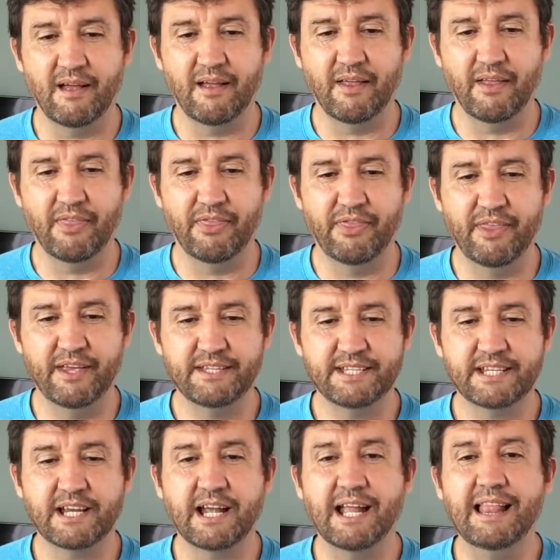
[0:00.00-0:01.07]

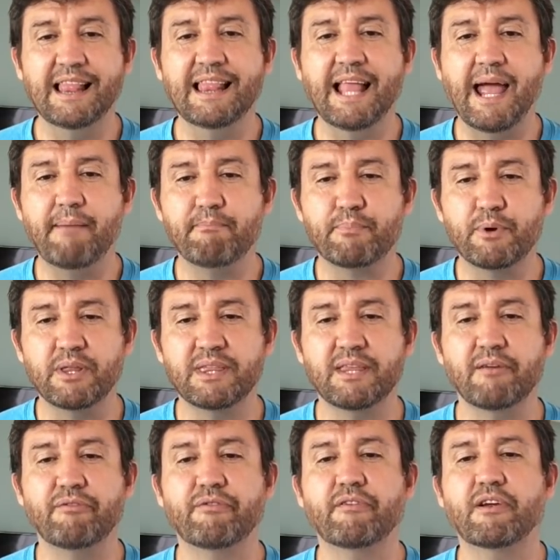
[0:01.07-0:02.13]
this
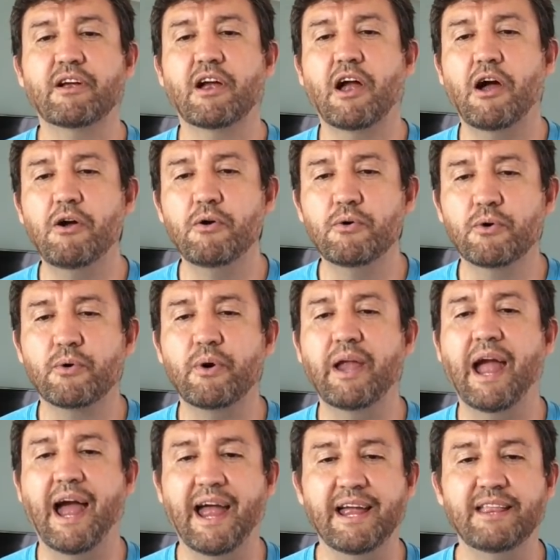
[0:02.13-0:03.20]
collaborative,
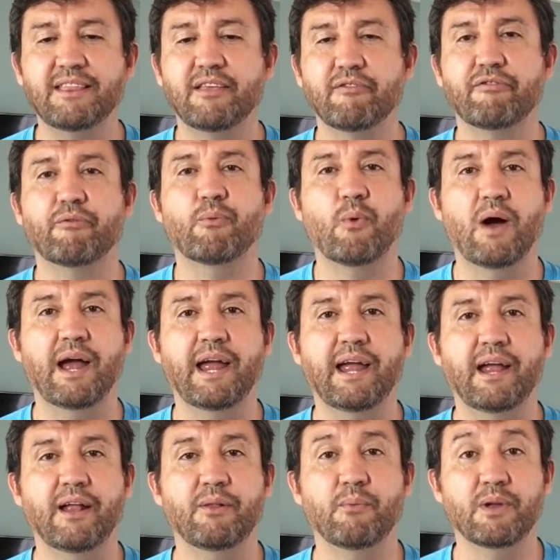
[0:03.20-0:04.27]
co-creative way
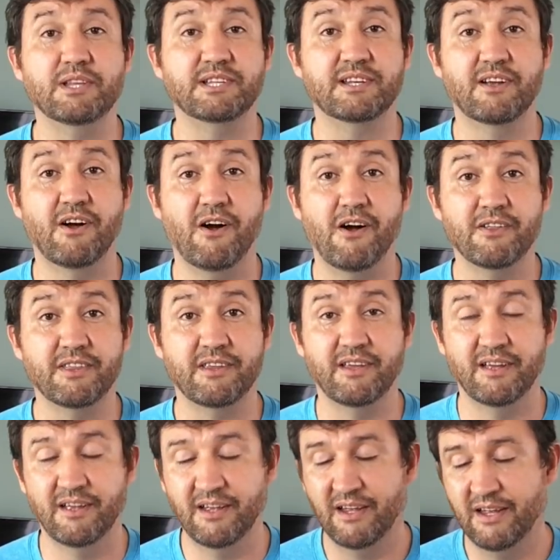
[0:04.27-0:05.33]
in which God
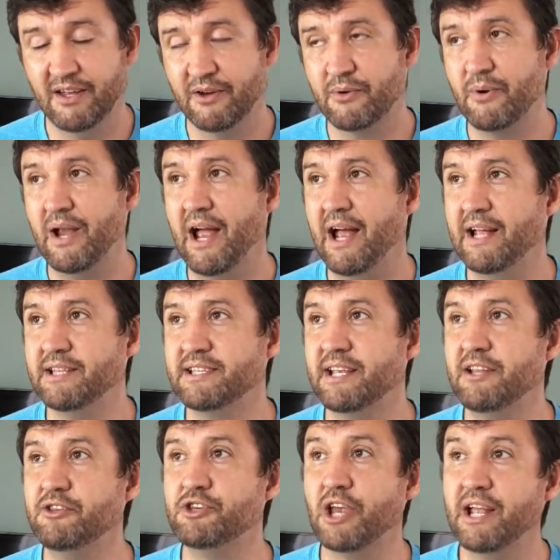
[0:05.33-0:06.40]
creates.
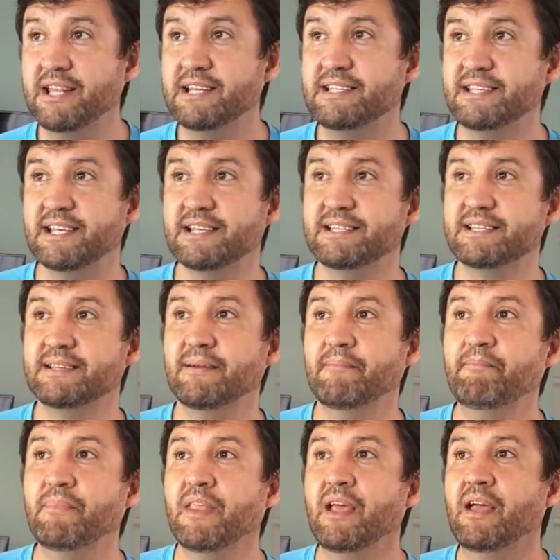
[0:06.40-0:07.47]
In Genesis,
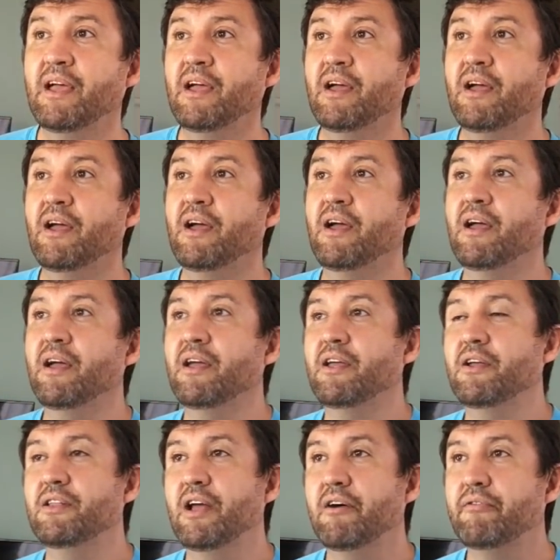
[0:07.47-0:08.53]

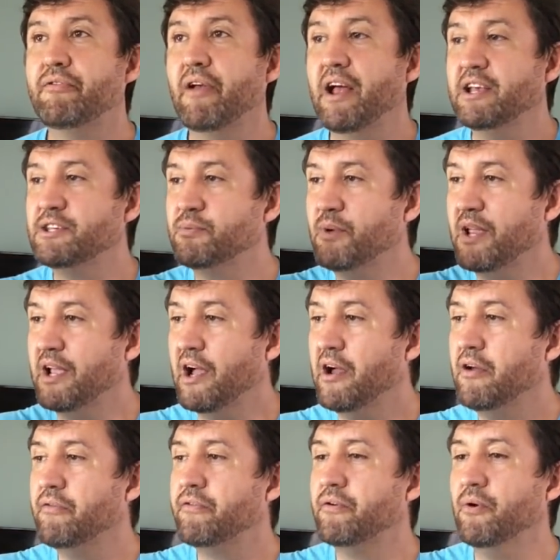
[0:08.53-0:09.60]
you know, as we
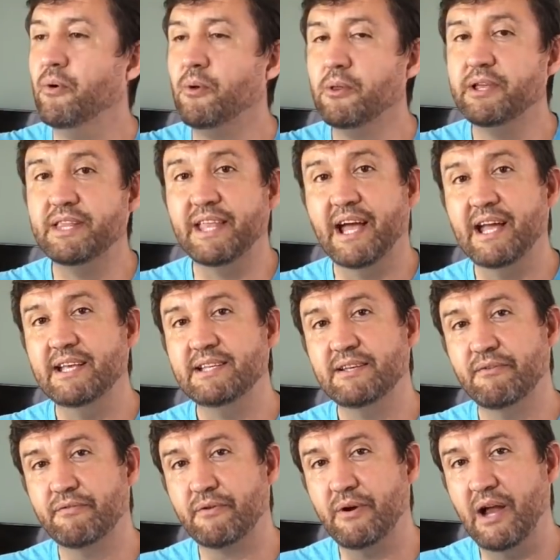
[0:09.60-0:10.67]
go through all the days
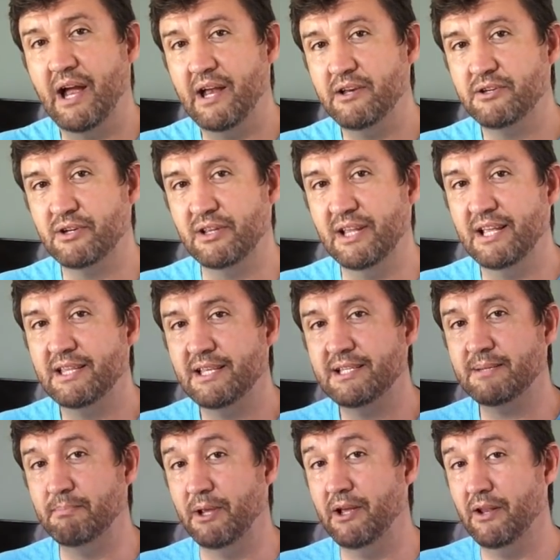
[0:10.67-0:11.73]
of creation, it
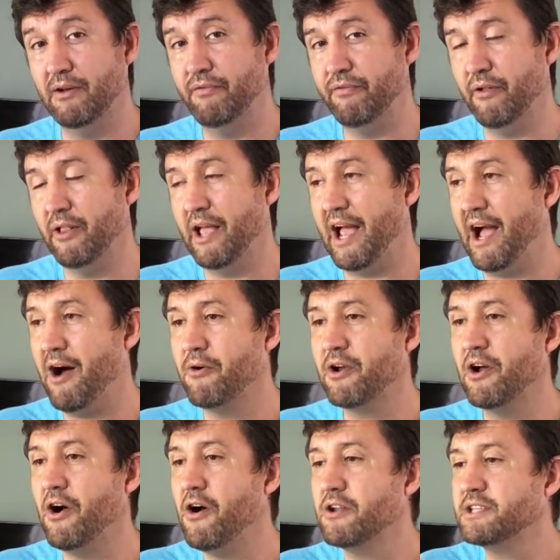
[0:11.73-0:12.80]
is beautiful how
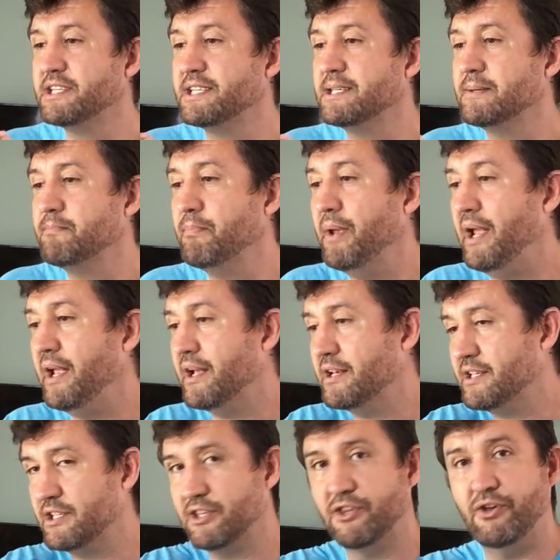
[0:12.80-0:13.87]
God
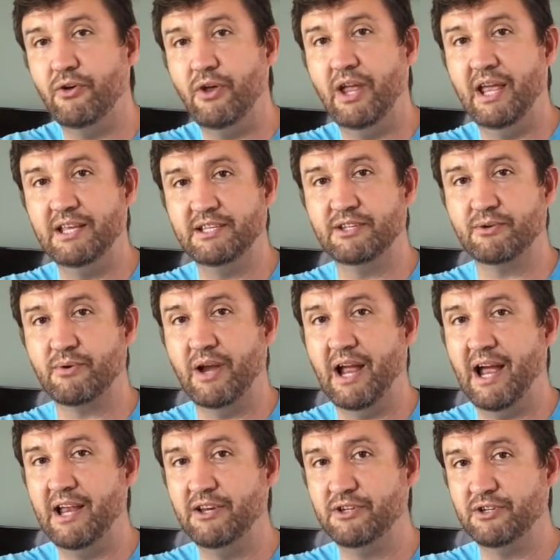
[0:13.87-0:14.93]
speaks to his
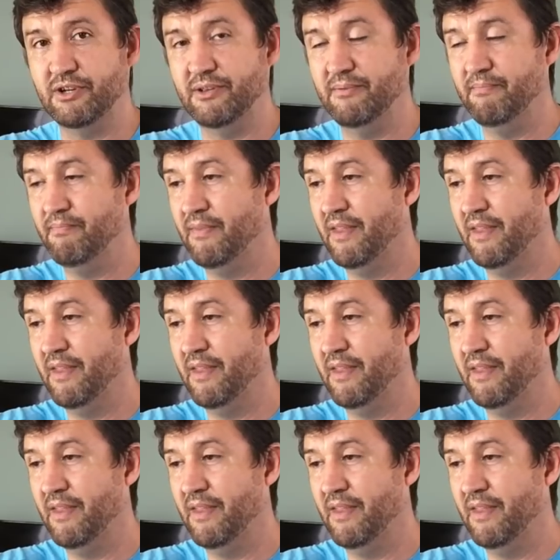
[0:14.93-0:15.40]
creation.